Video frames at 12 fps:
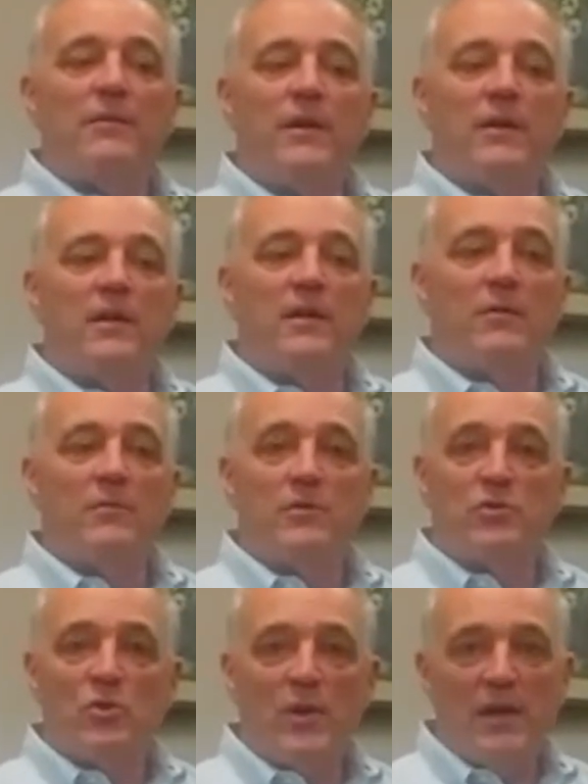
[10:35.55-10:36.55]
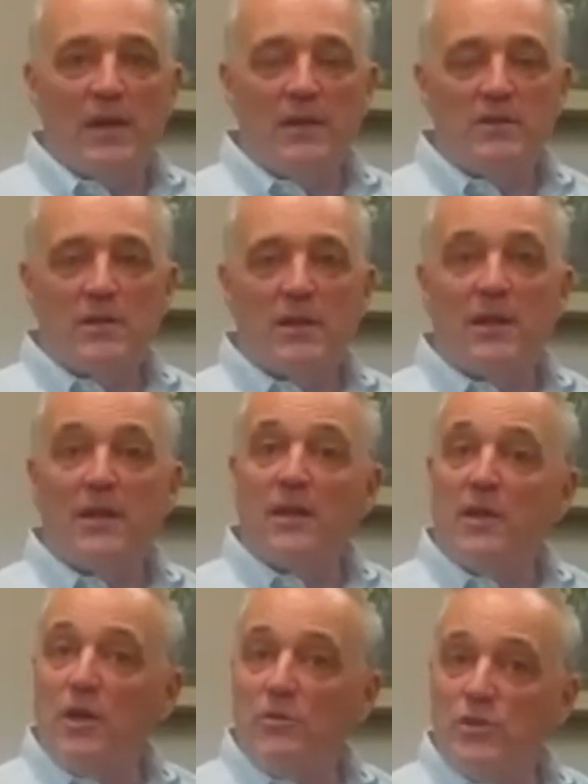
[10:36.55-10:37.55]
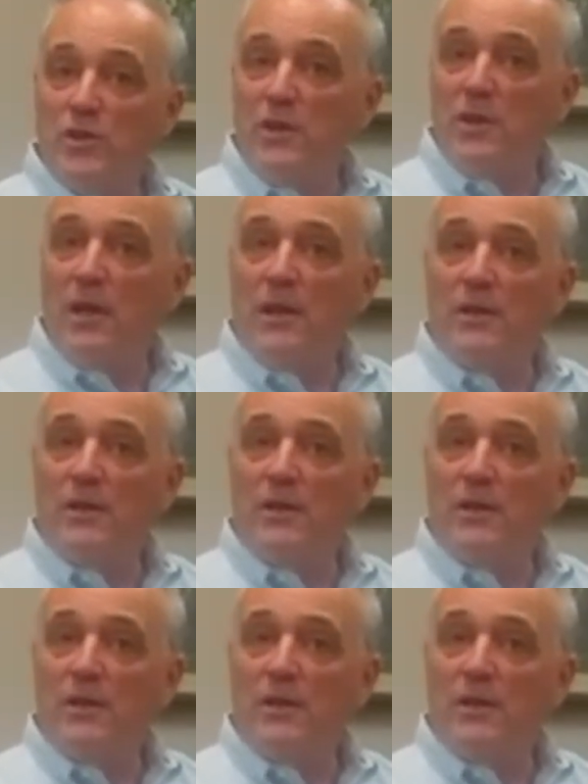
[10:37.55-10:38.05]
They can come to trainings. They can get coaching. I